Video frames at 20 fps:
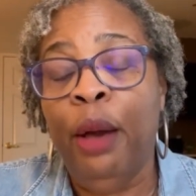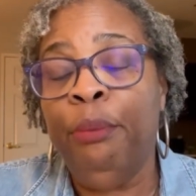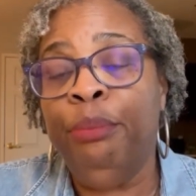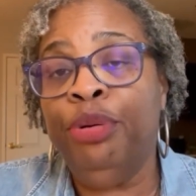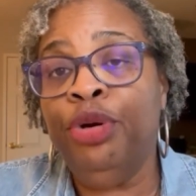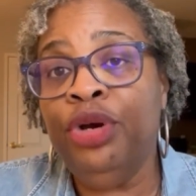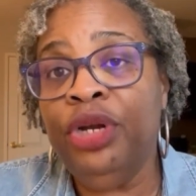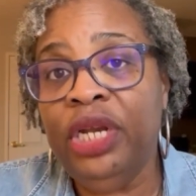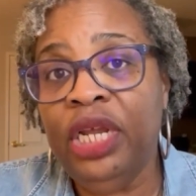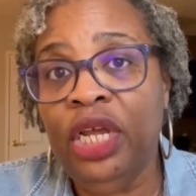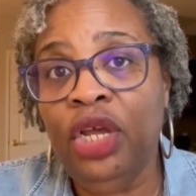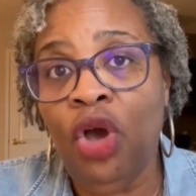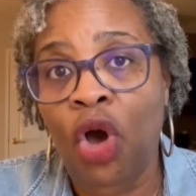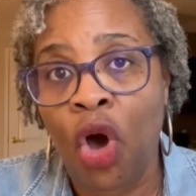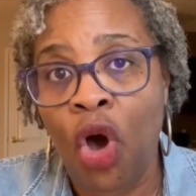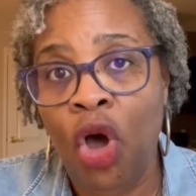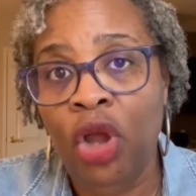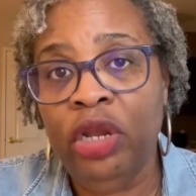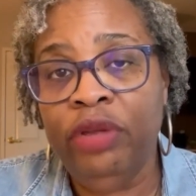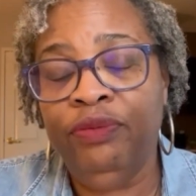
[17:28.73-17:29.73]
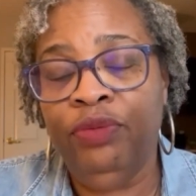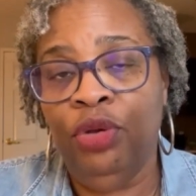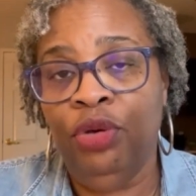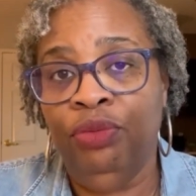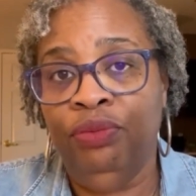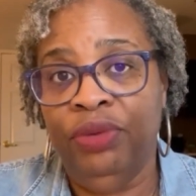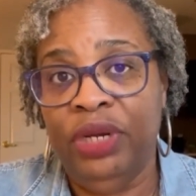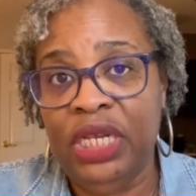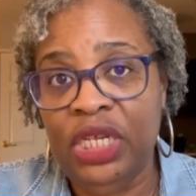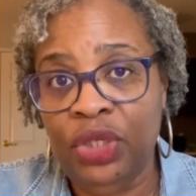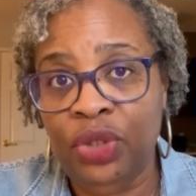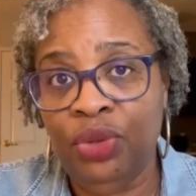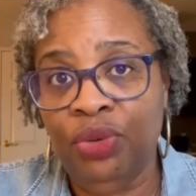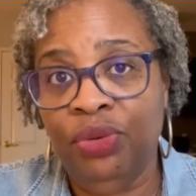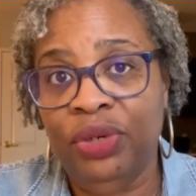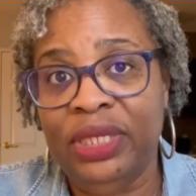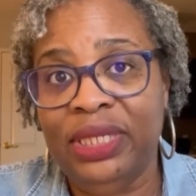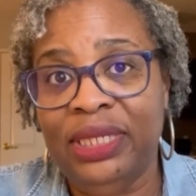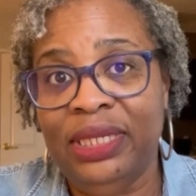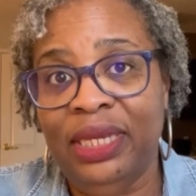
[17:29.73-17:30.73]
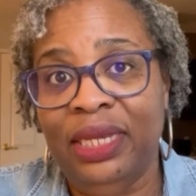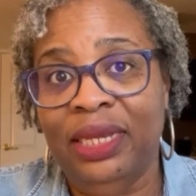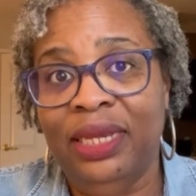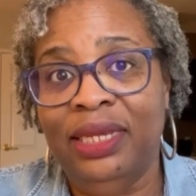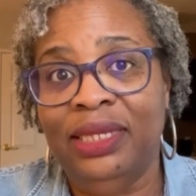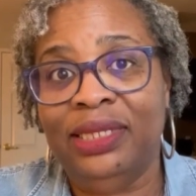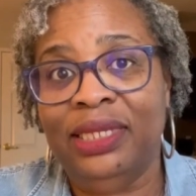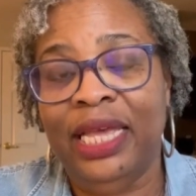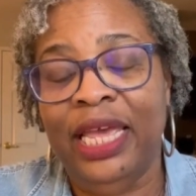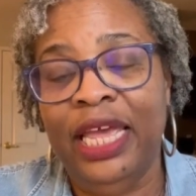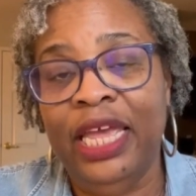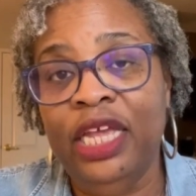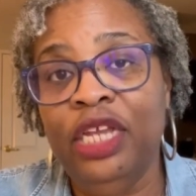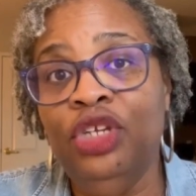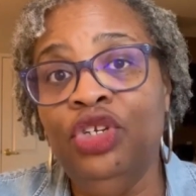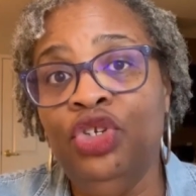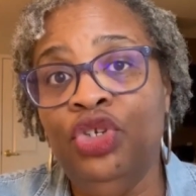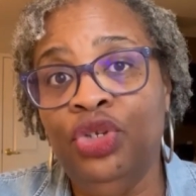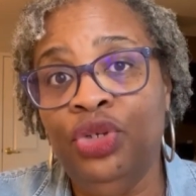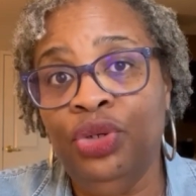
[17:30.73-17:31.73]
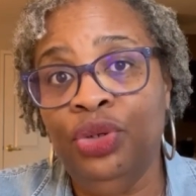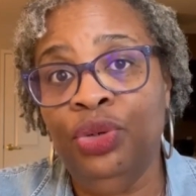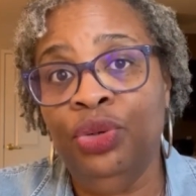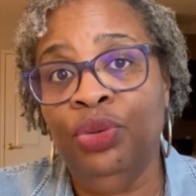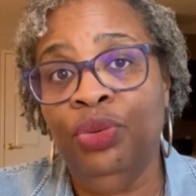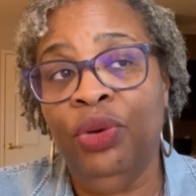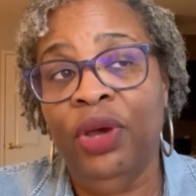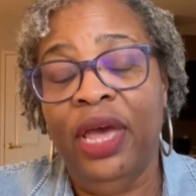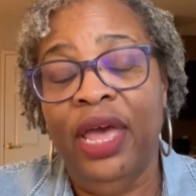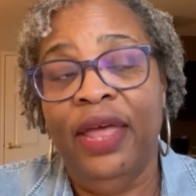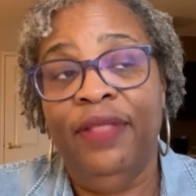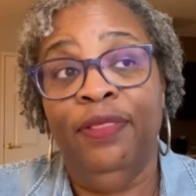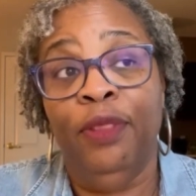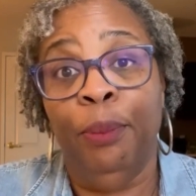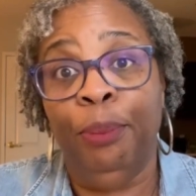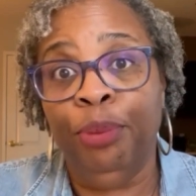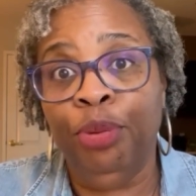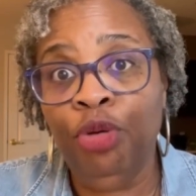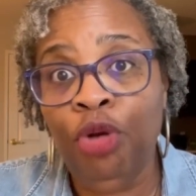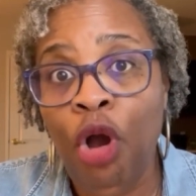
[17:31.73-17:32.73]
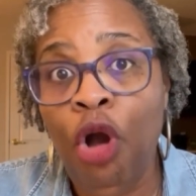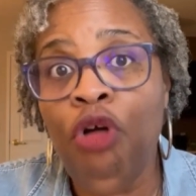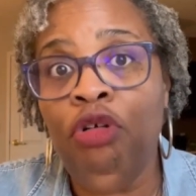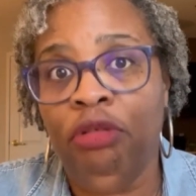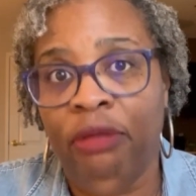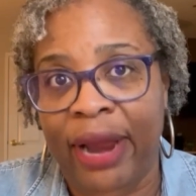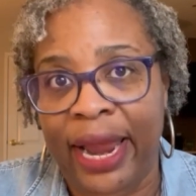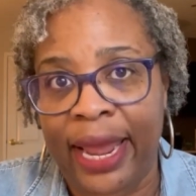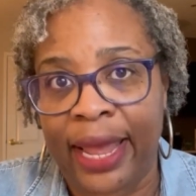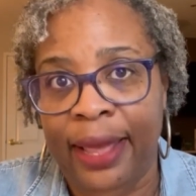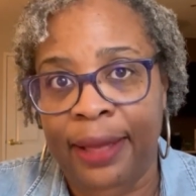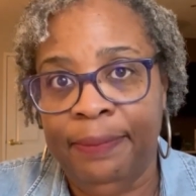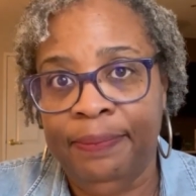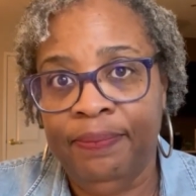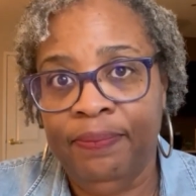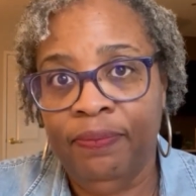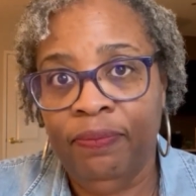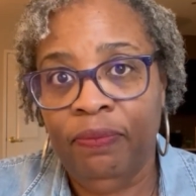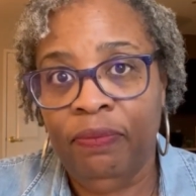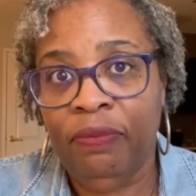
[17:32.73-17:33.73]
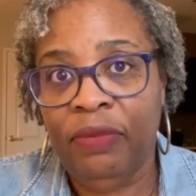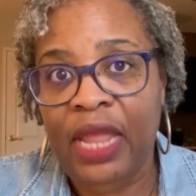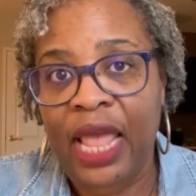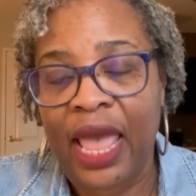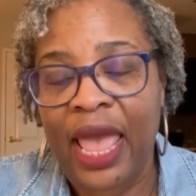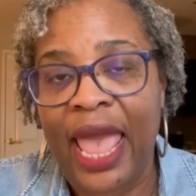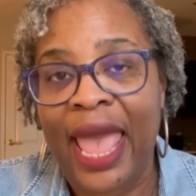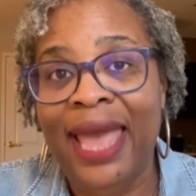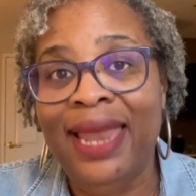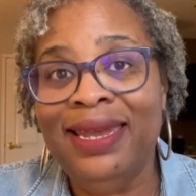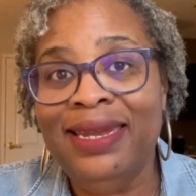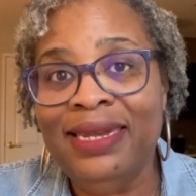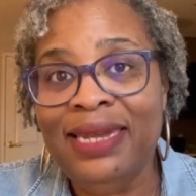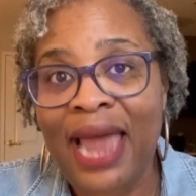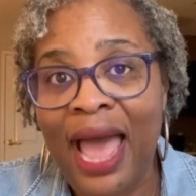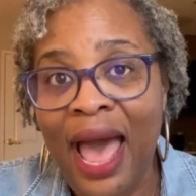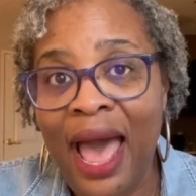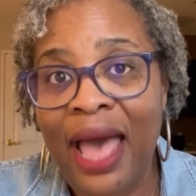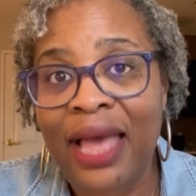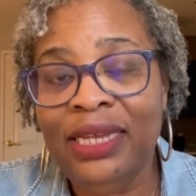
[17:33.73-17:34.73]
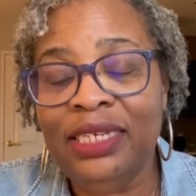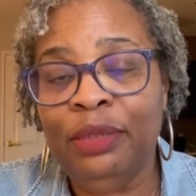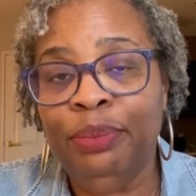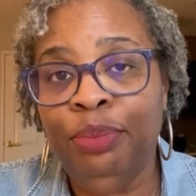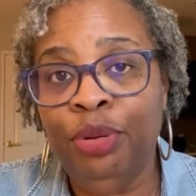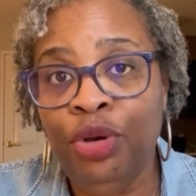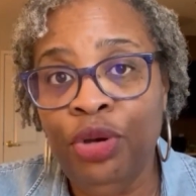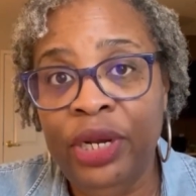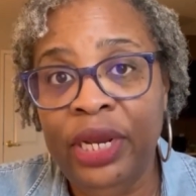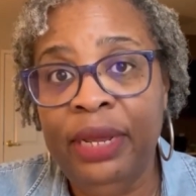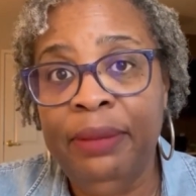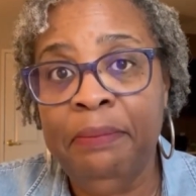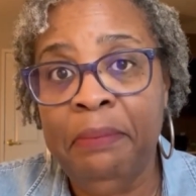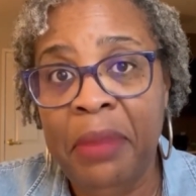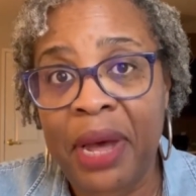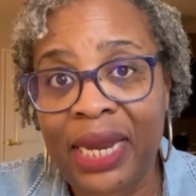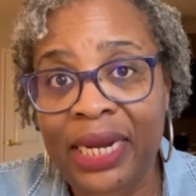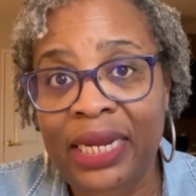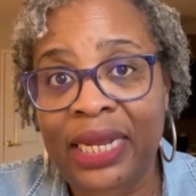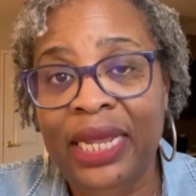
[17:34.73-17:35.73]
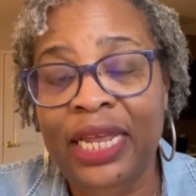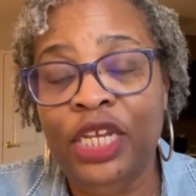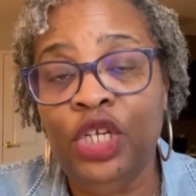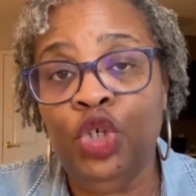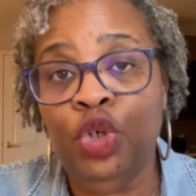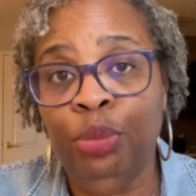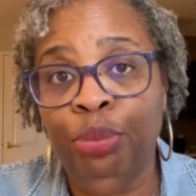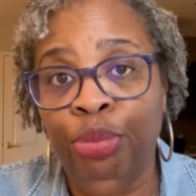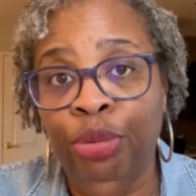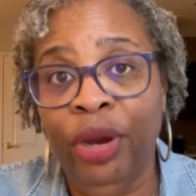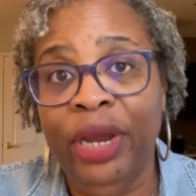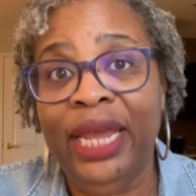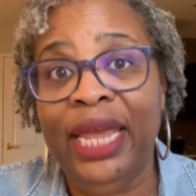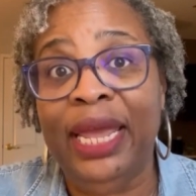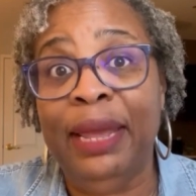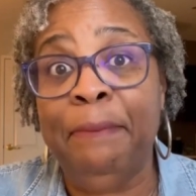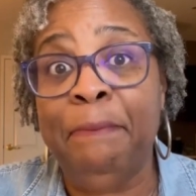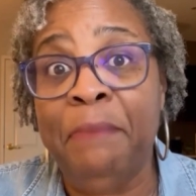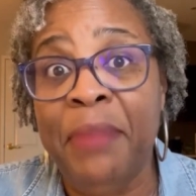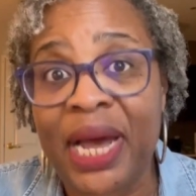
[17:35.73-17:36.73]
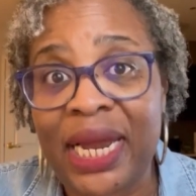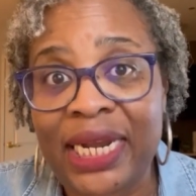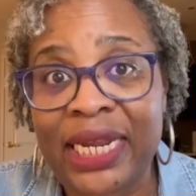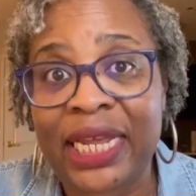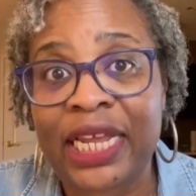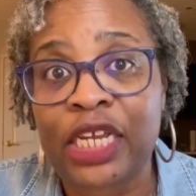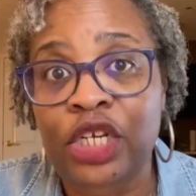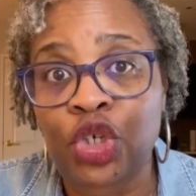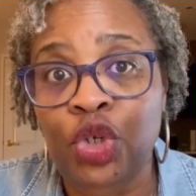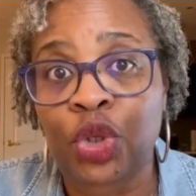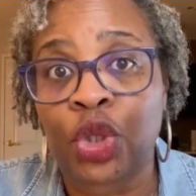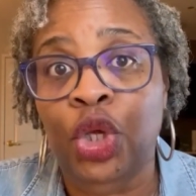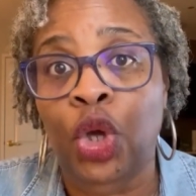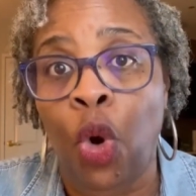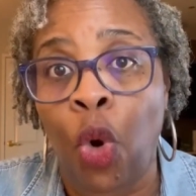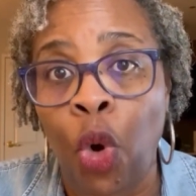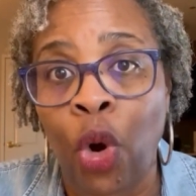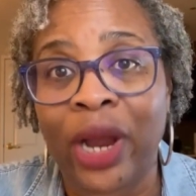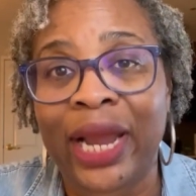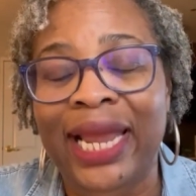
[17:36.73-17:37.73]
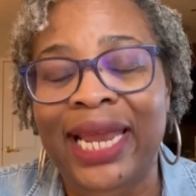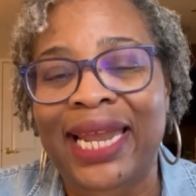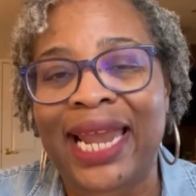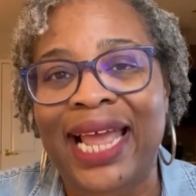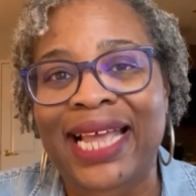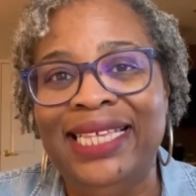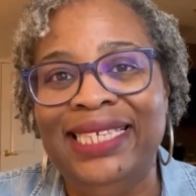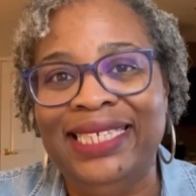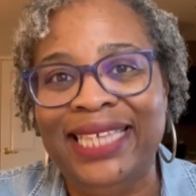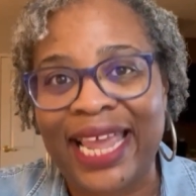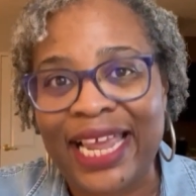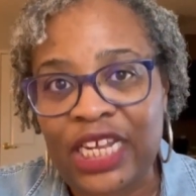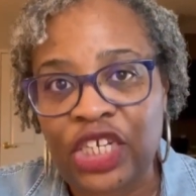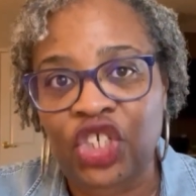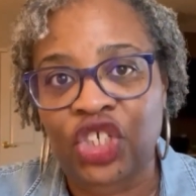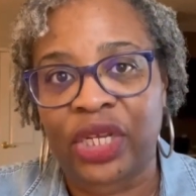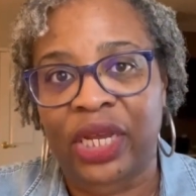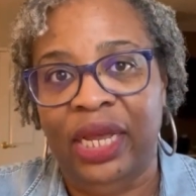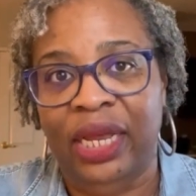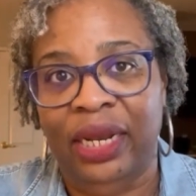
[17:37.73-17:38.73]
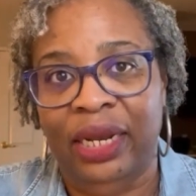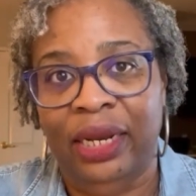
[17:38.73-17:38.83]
putting all of your resources into the program and not putting money into bringing money into the organization,